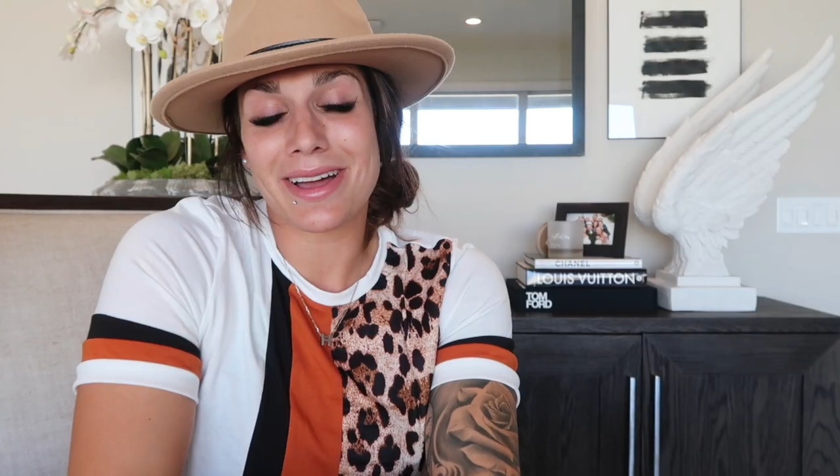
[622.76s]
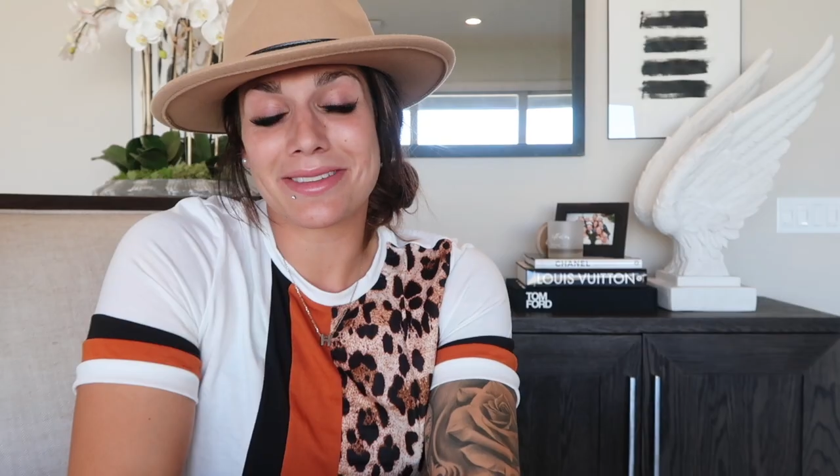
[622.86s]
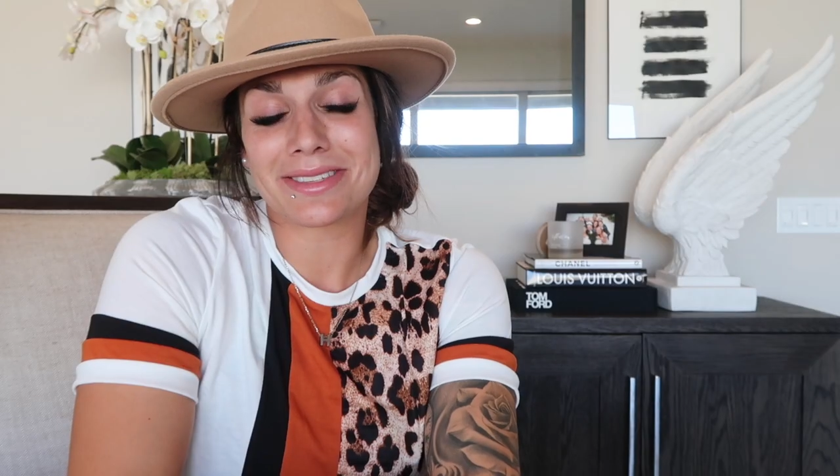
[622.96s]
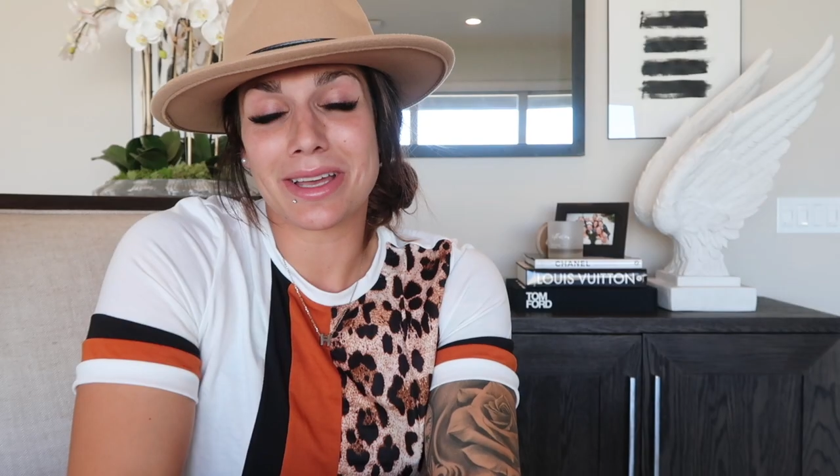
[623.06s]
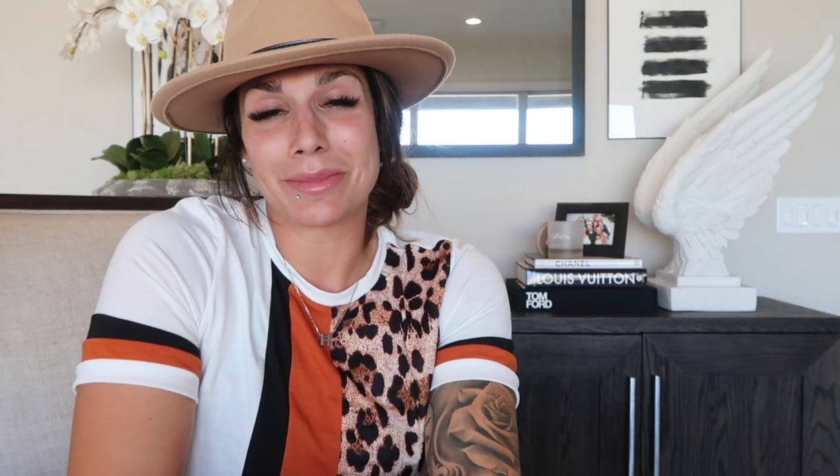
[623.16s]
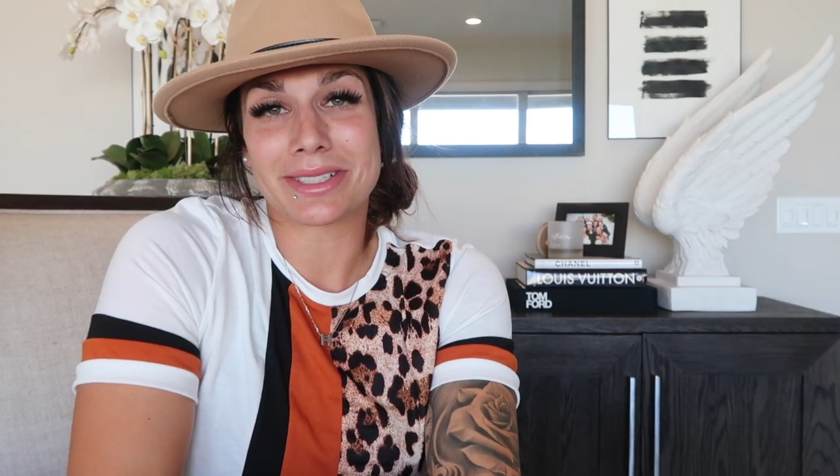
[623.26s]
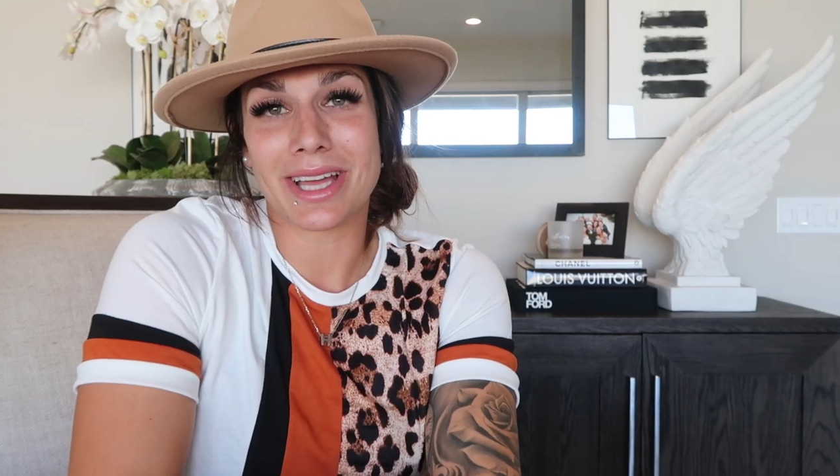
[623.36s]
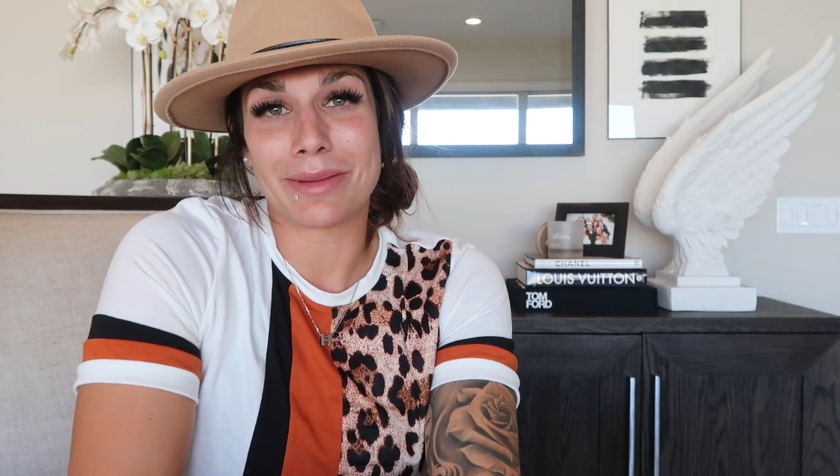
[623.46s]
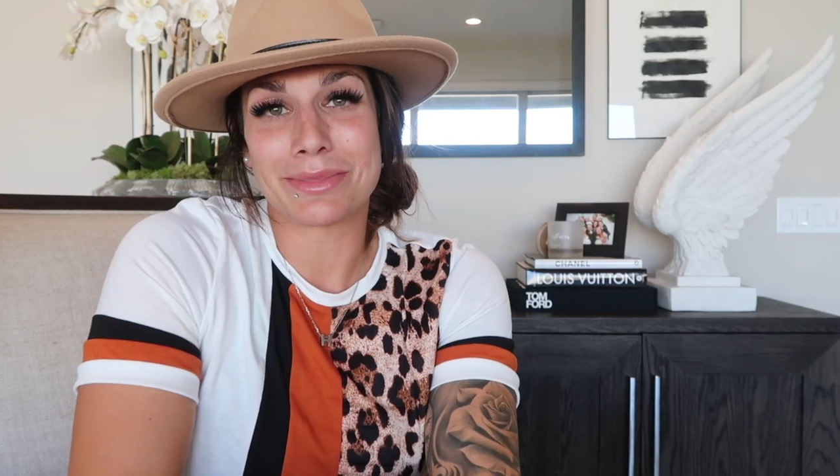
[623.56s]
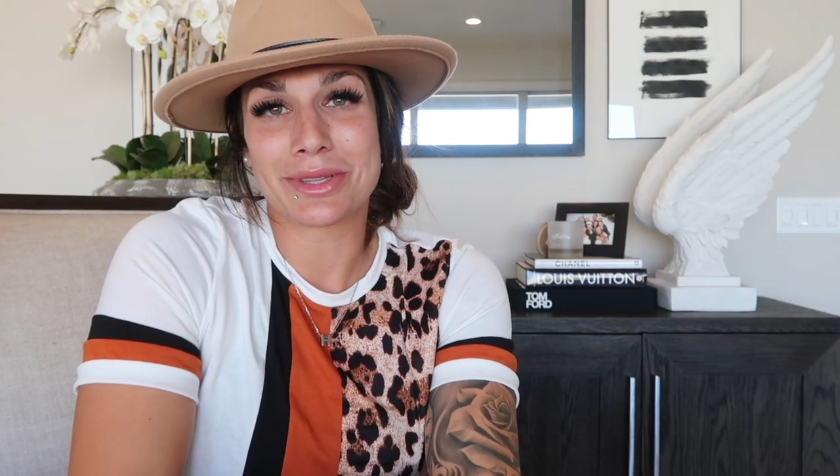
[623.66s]
uh, the
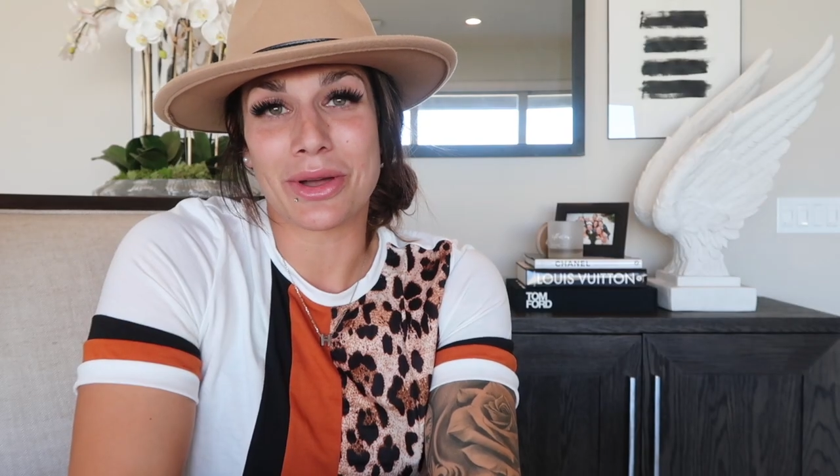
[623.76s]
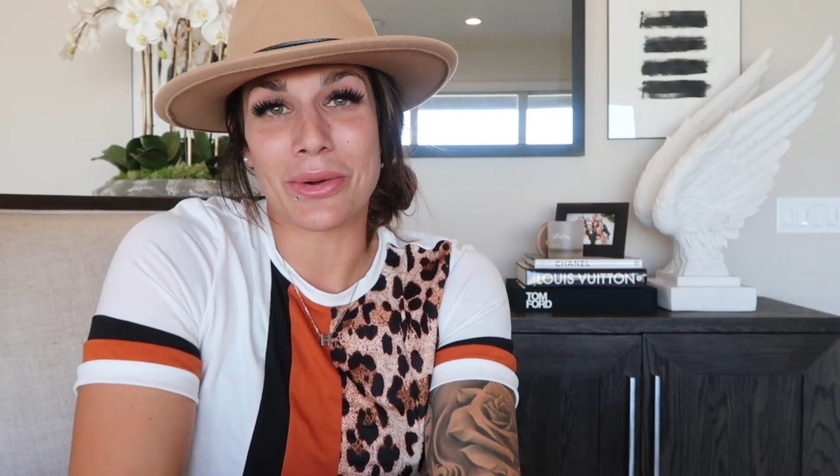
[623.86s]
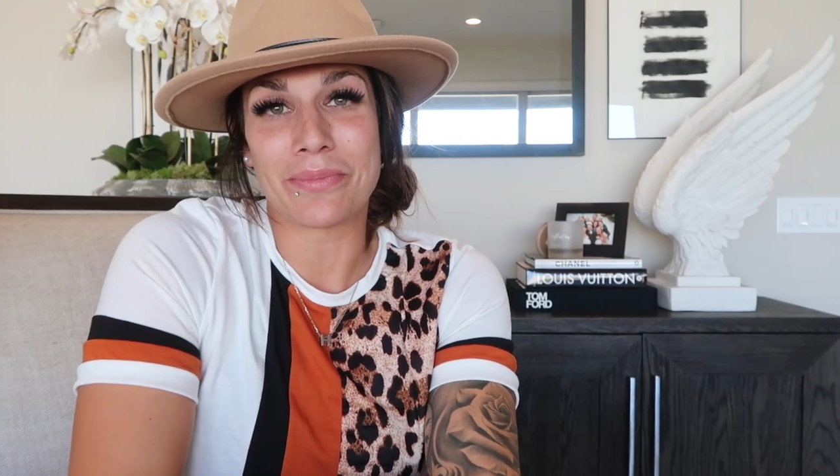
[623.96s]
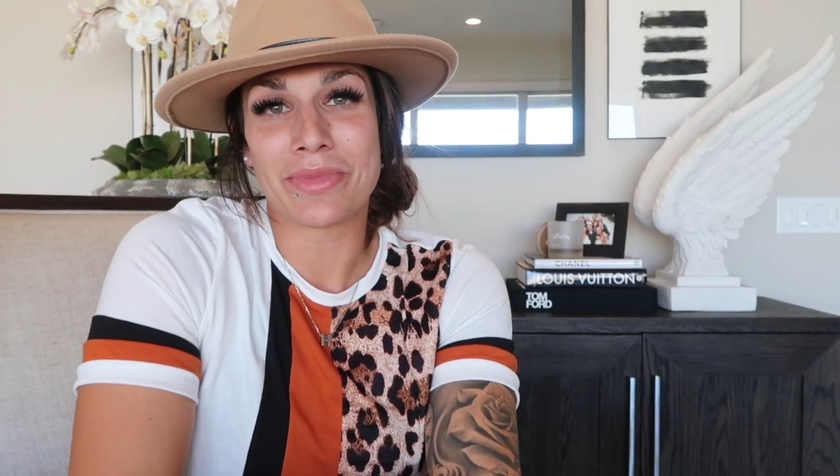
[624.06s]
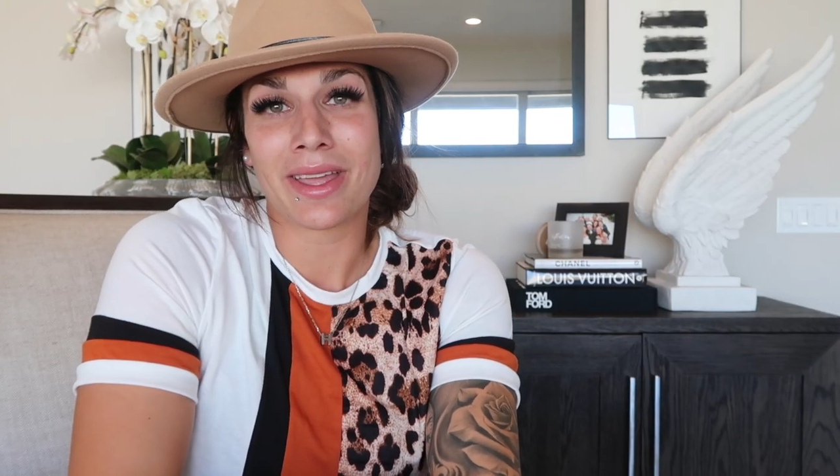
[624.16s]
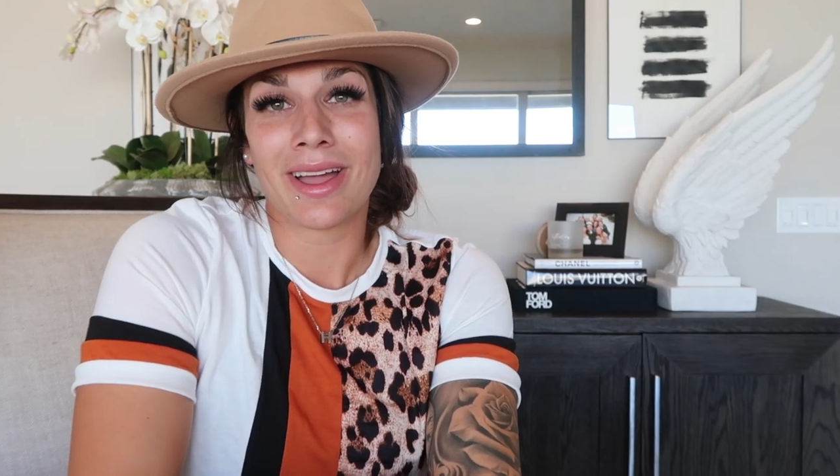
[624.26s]
summertime. So